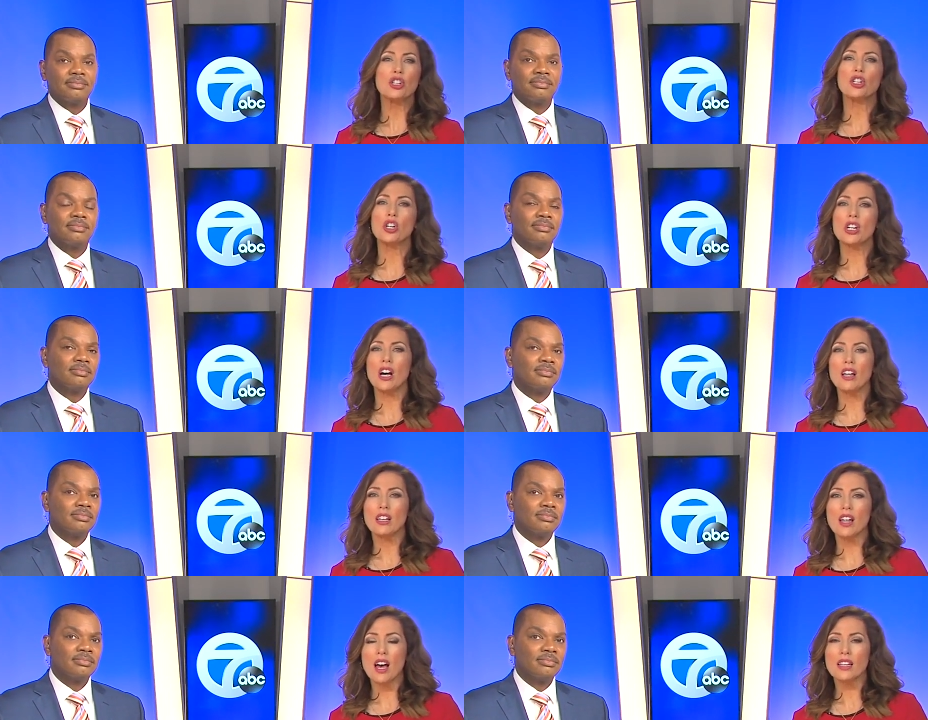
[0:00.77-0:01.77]
Speaker 1: to look a
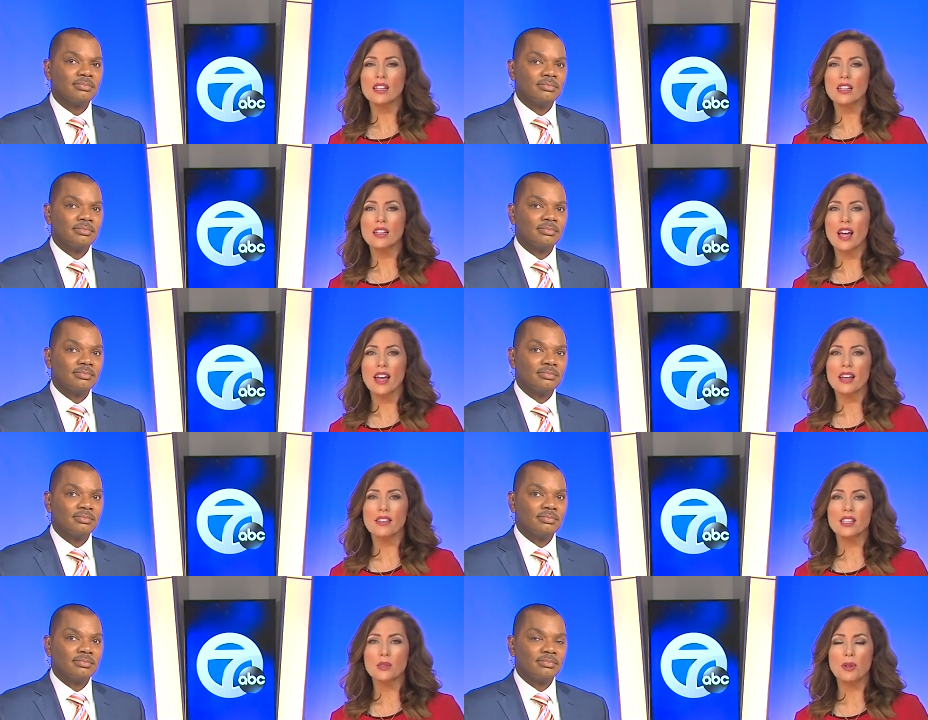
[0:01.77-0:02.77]
lot
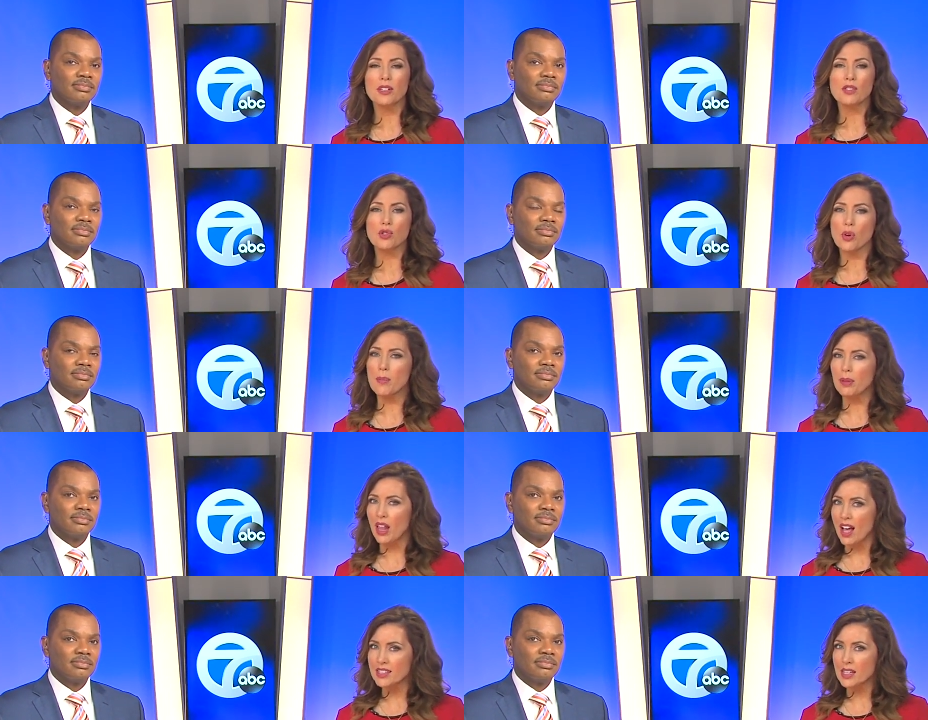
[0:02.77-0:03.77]
like the Spirit of Detroit
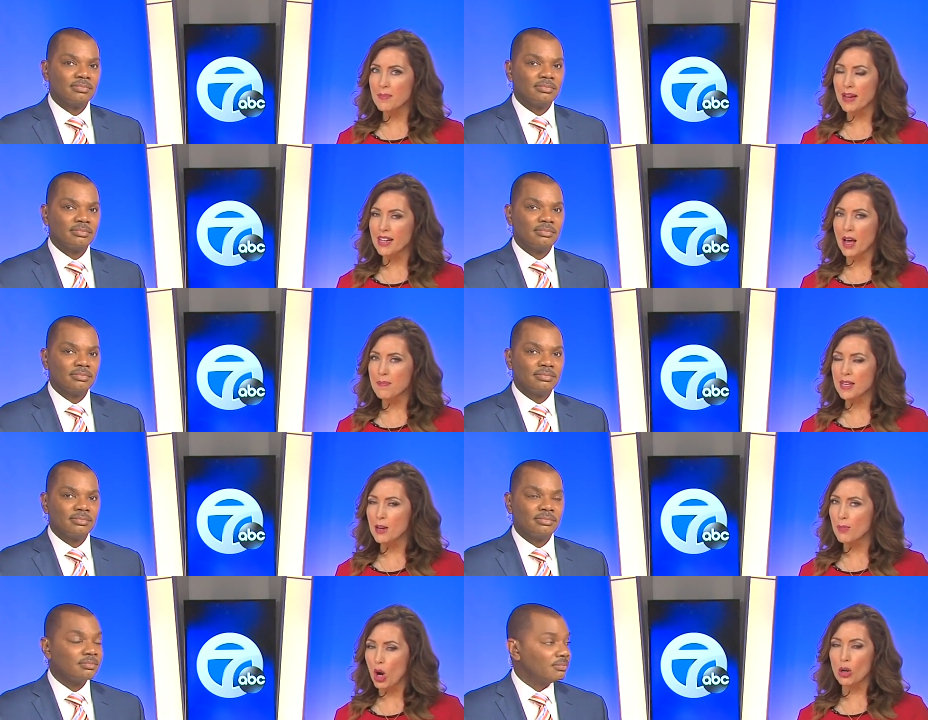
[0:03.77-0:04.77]
Plaza may not
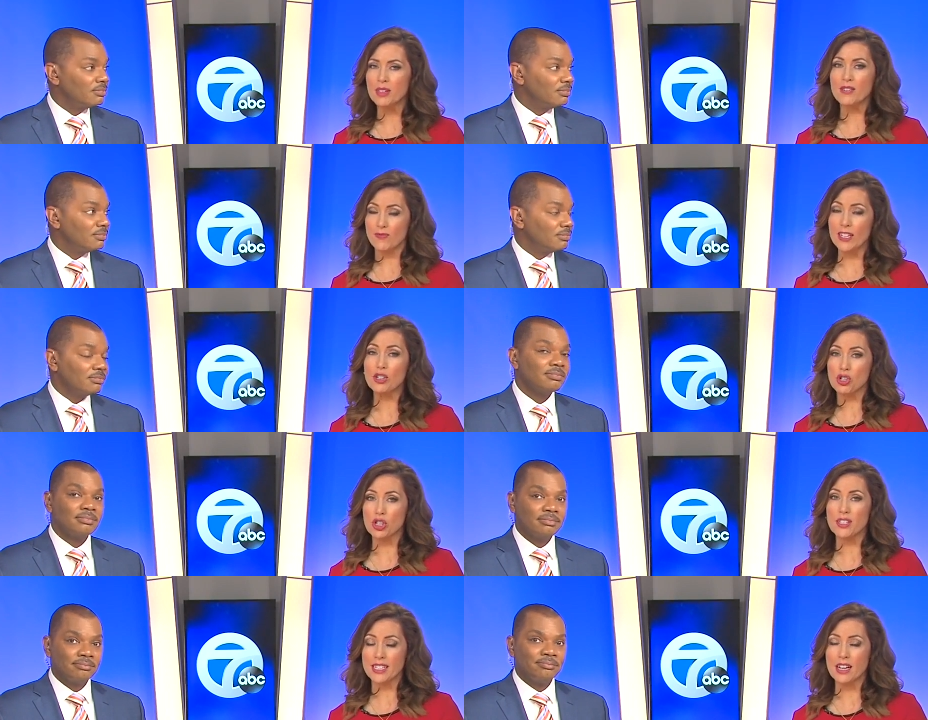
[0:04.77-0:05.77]
be a permanent
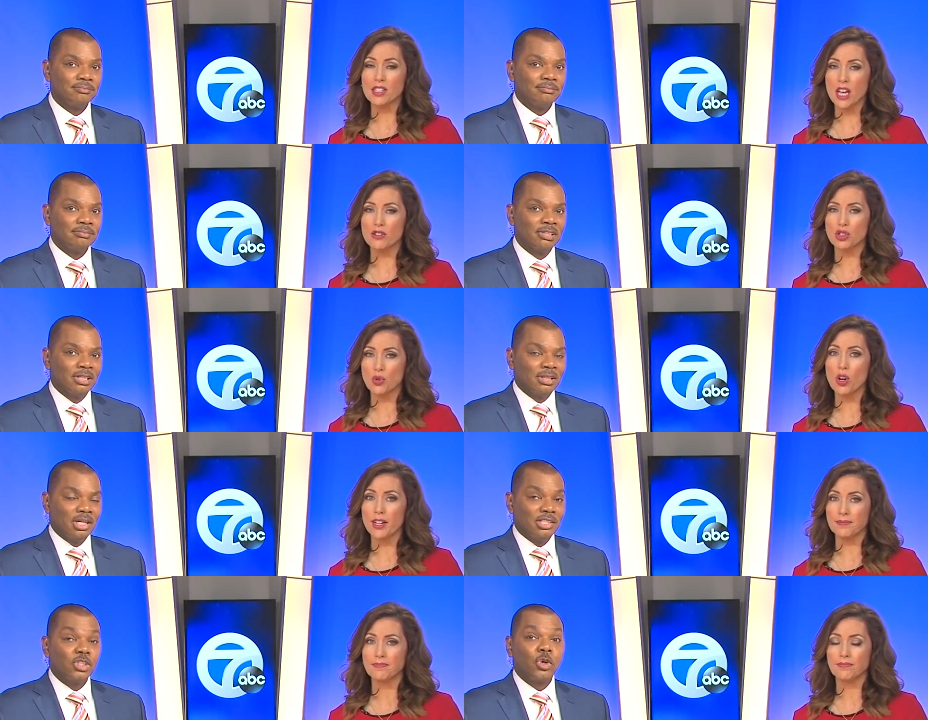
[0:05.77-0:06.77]
fixture in downtown
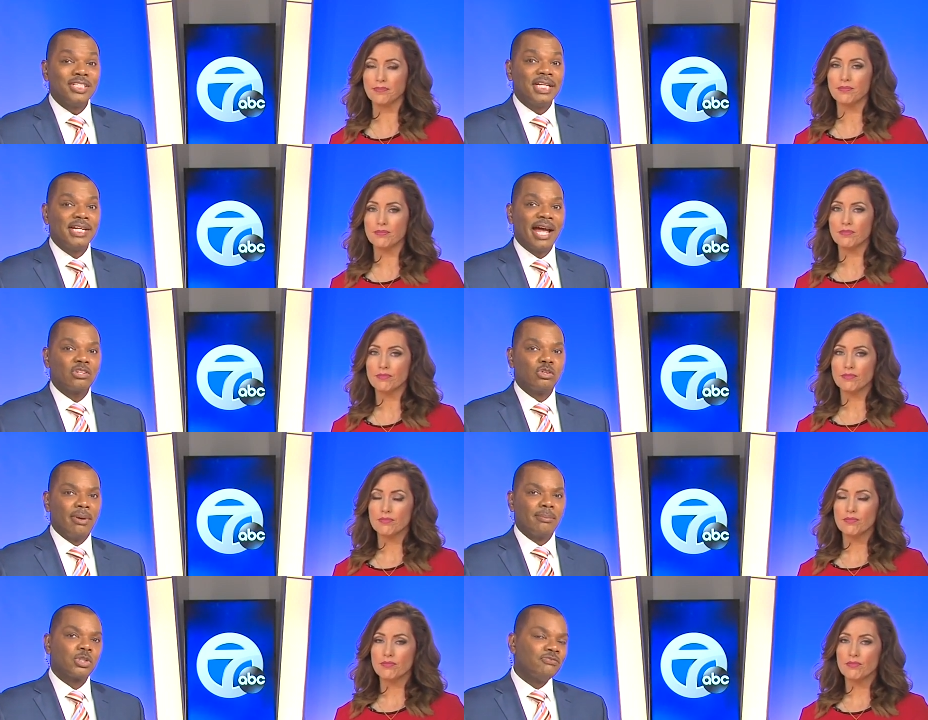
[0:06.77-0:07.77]
Detroit.
Speaker 2: Detroit City
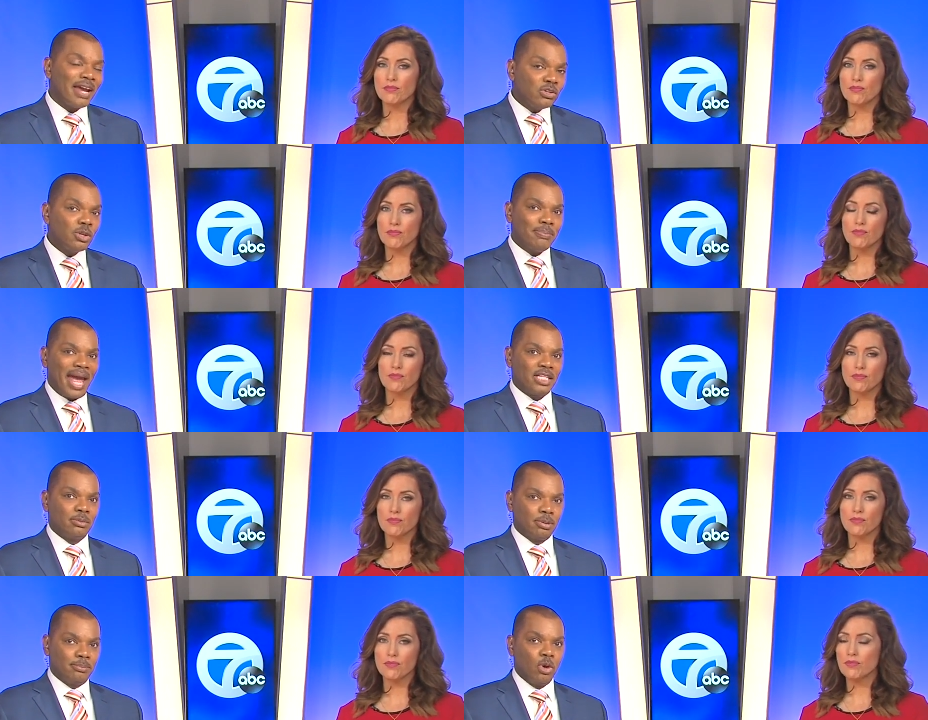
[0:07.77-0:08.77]
Council members failed to
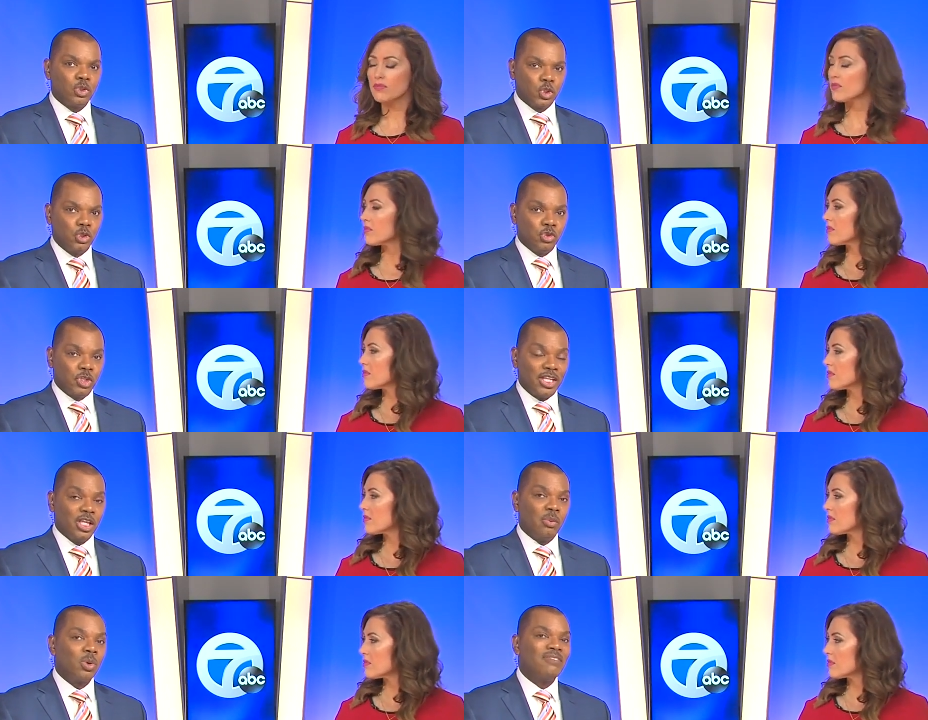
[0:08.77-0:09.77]
pass a proposal Tuesday
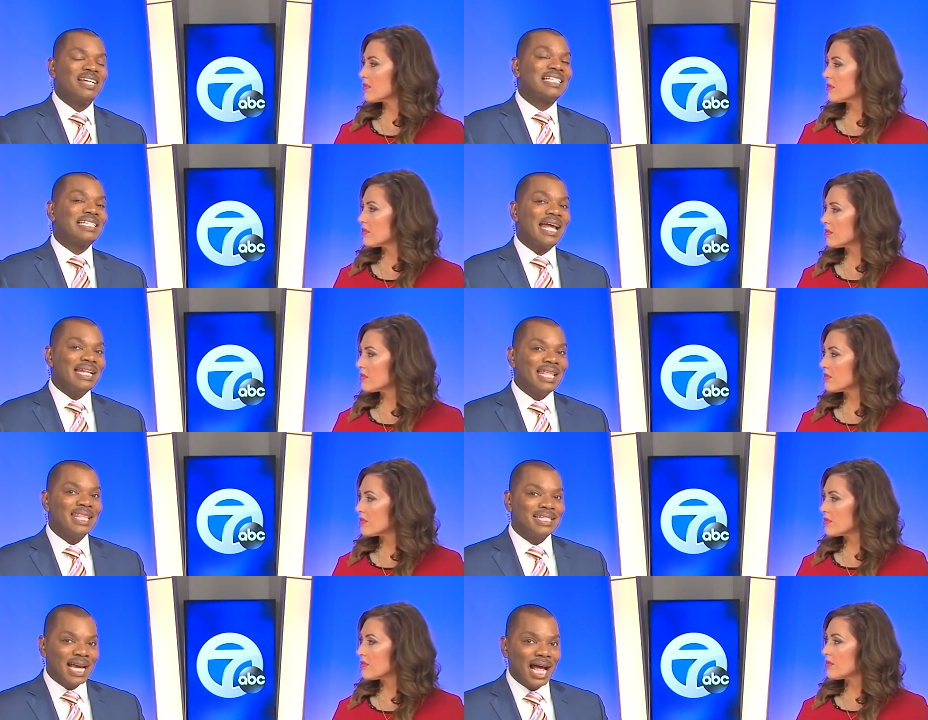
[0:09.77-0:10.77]
that would have
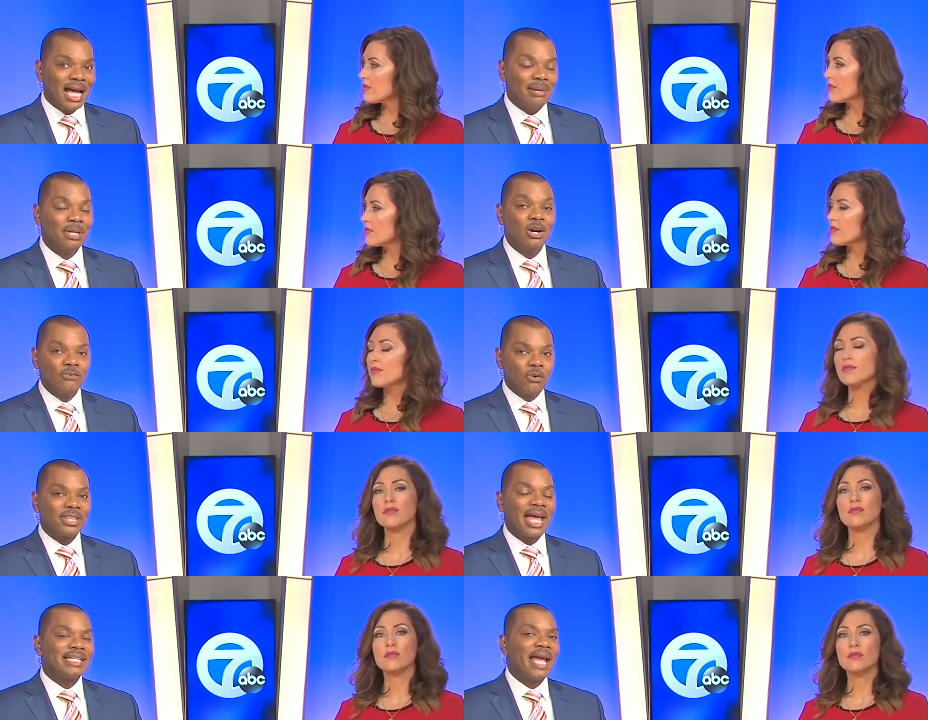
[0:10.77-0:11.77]
extended the time
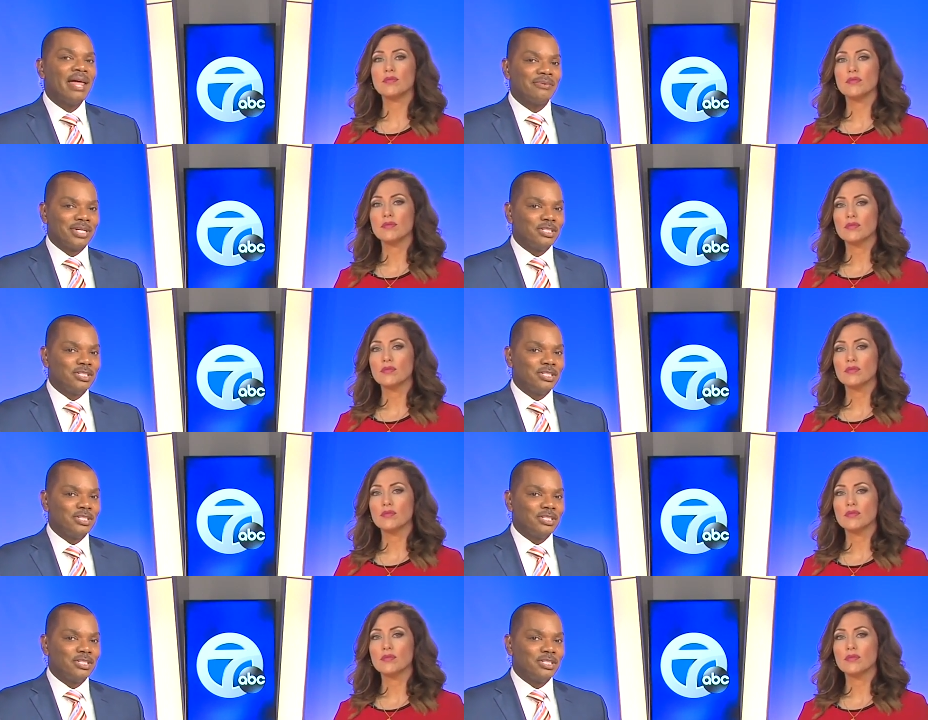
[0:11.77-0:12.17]
for that gathering